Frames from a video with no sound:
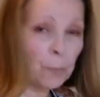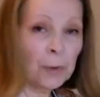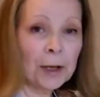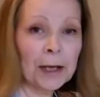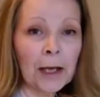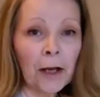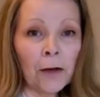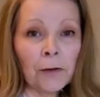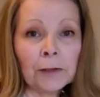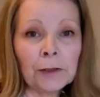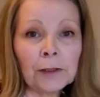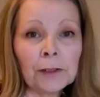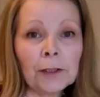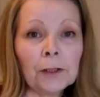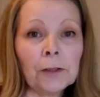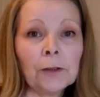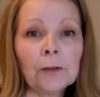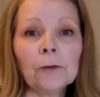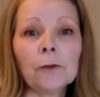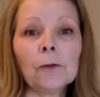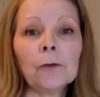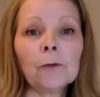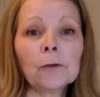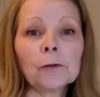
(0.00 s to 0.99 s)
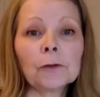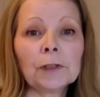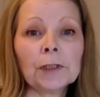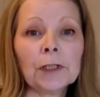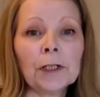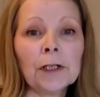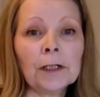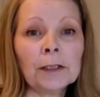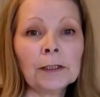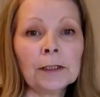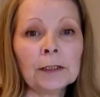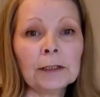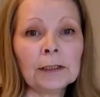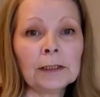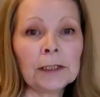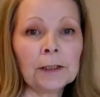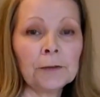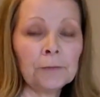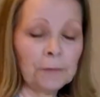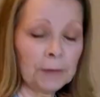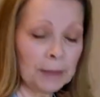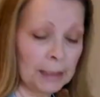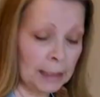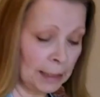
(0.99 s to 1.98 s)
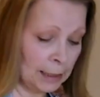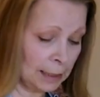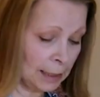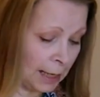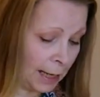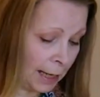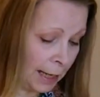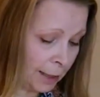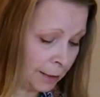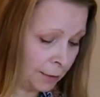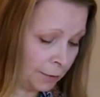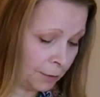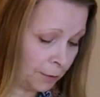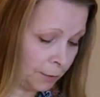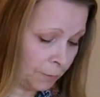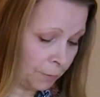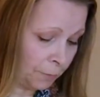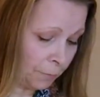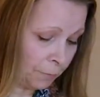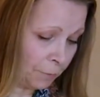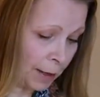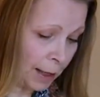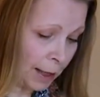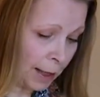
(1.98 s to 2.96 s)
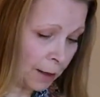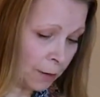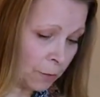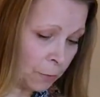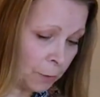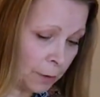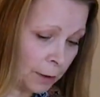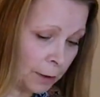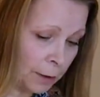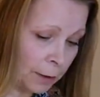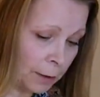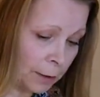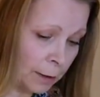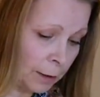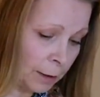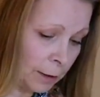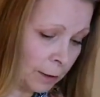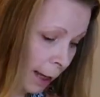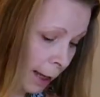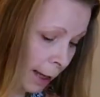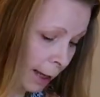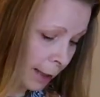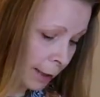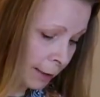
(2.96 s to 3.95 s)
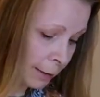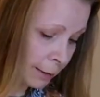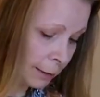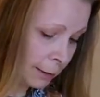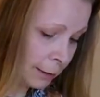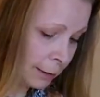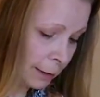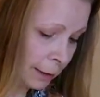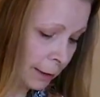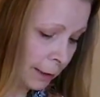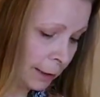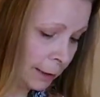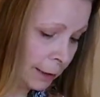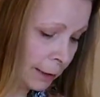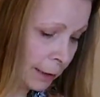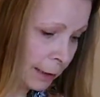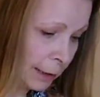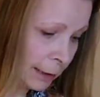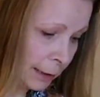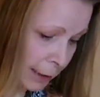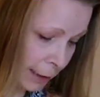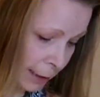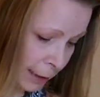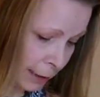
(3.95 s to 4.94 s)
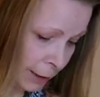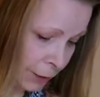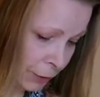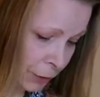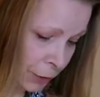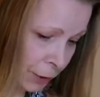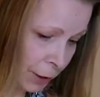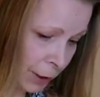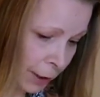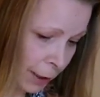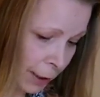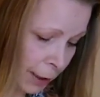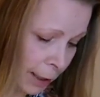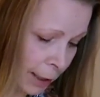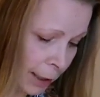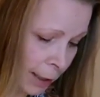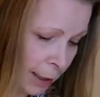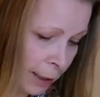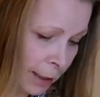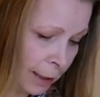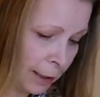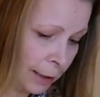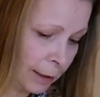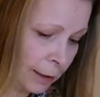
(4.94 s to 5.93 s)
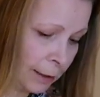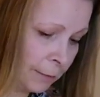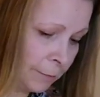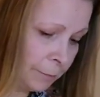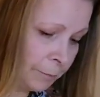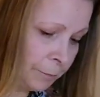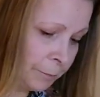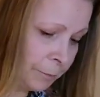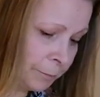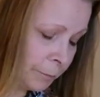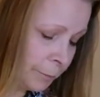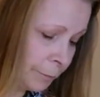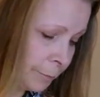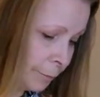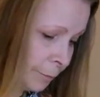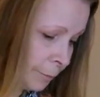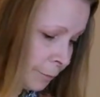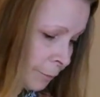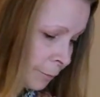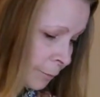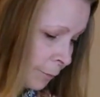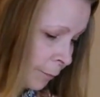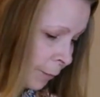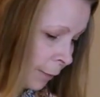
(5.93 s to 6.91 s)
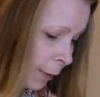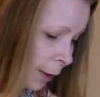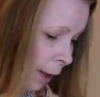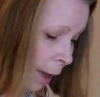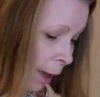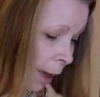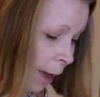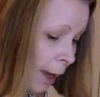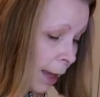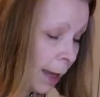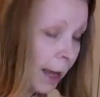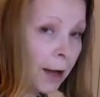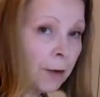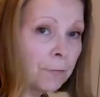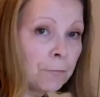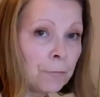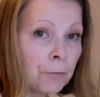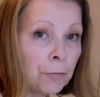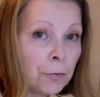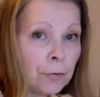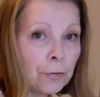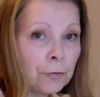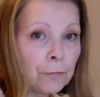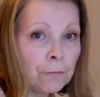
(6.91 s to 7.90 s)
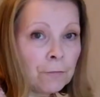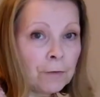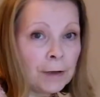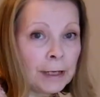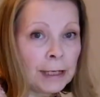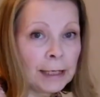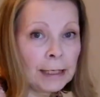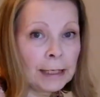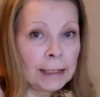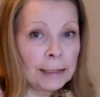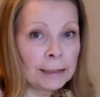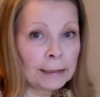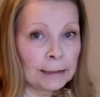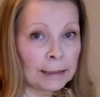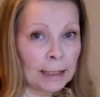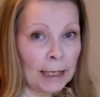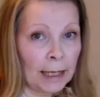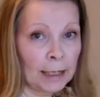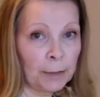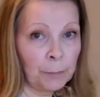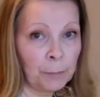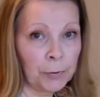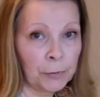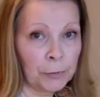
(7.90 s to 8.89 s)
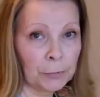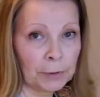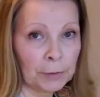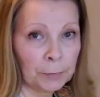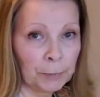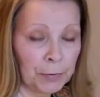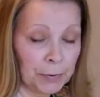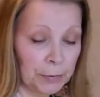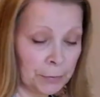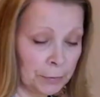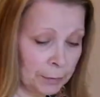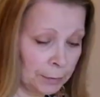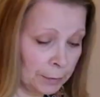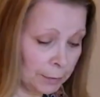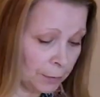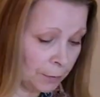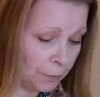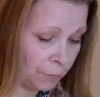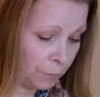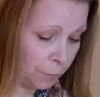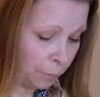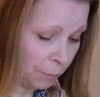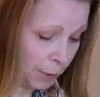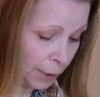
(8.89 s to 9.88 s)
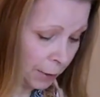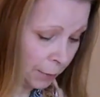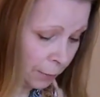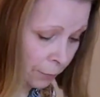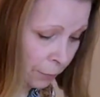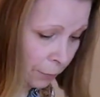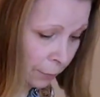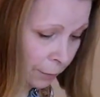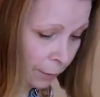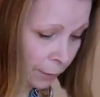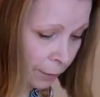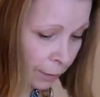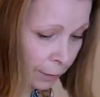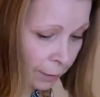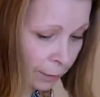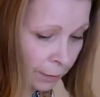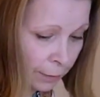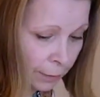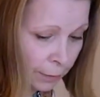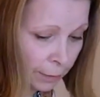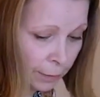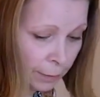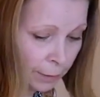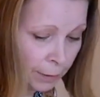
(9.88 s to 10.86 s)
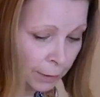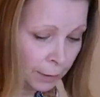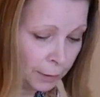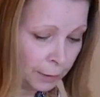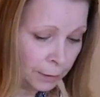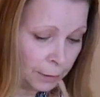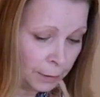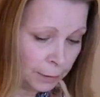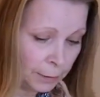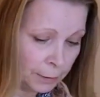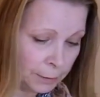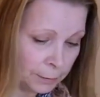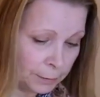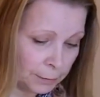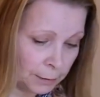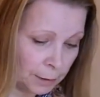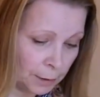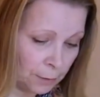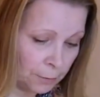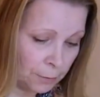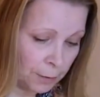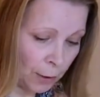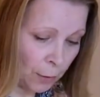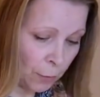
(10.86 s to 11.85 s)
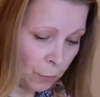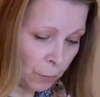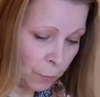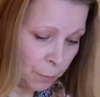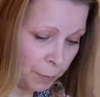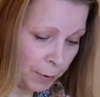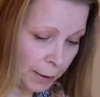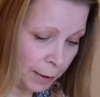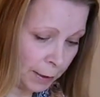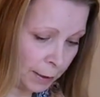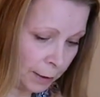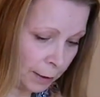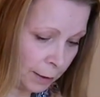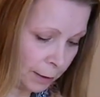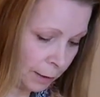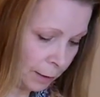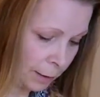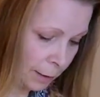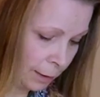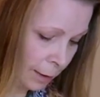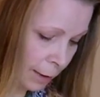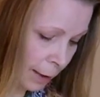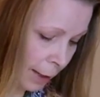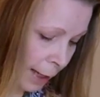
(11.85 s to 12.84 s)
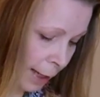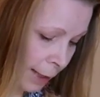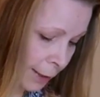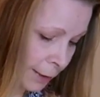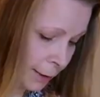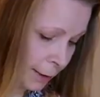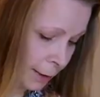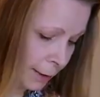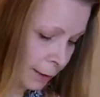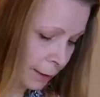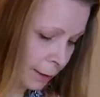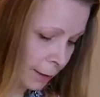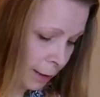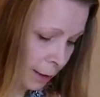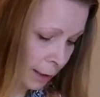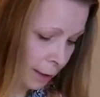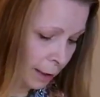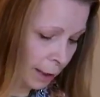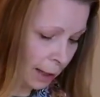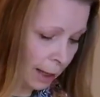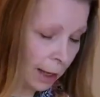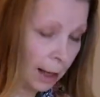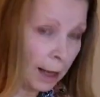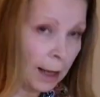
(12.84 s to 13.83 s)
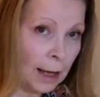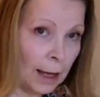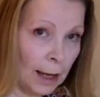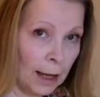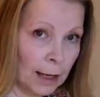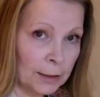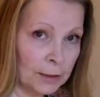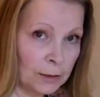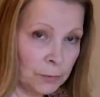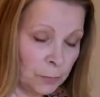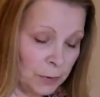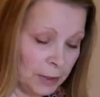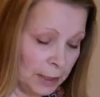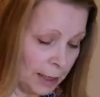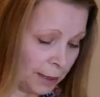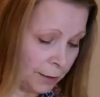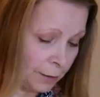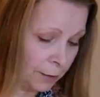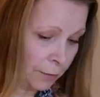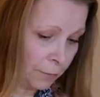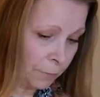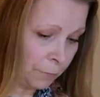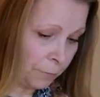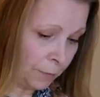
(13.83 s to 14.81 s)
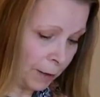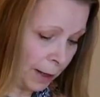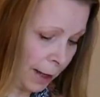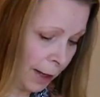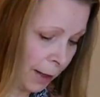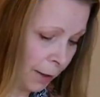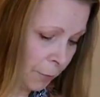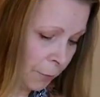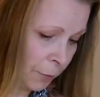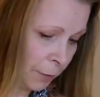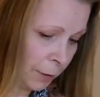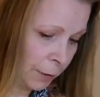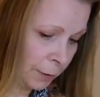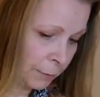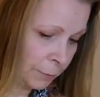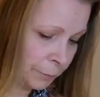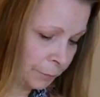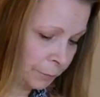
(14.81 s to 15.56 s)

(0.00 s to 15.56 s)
we're going to alternatively add the flour, and in this little jug here I have 3 tablespoons of milk, so that will be added as we add the flour.